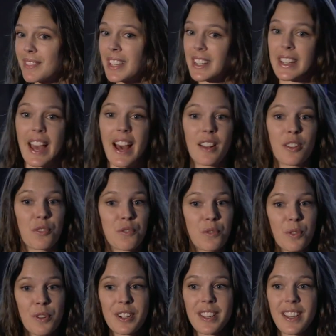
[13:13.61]
in
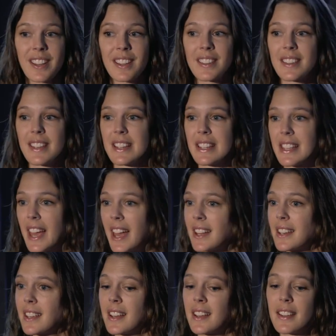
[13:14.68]
California, in
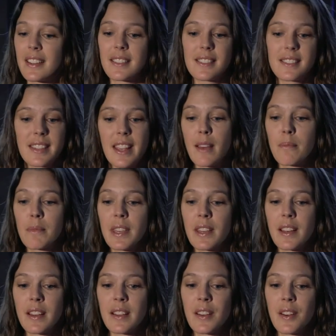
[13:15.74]
Kenya, in
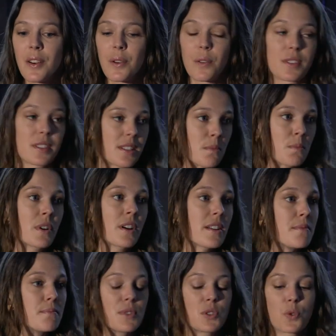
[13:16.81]
Zambia, or somewhere
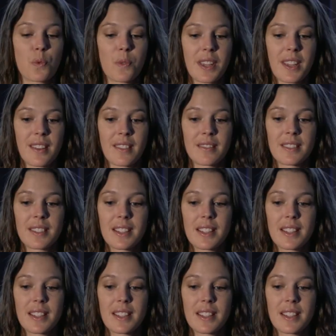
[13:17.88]
in between.